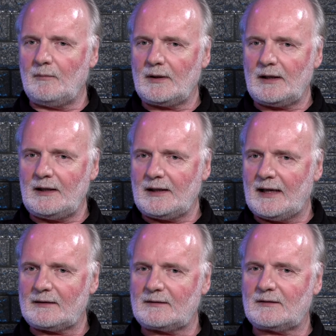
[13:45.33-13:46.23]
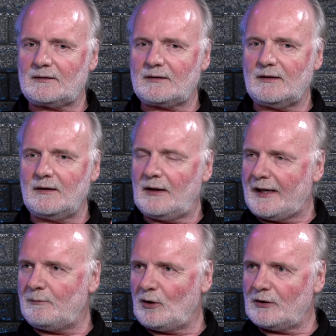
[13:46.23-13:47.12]
he gets
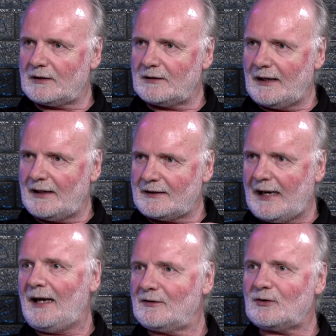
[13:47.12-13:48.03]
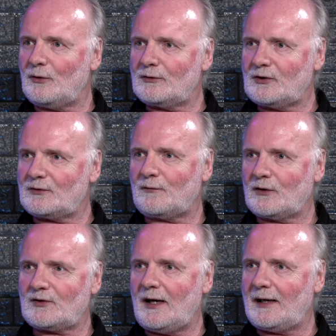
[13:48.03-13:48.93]
labeled and canceled just
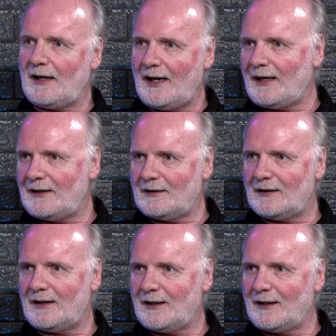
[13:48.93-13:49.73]
for saying, hey,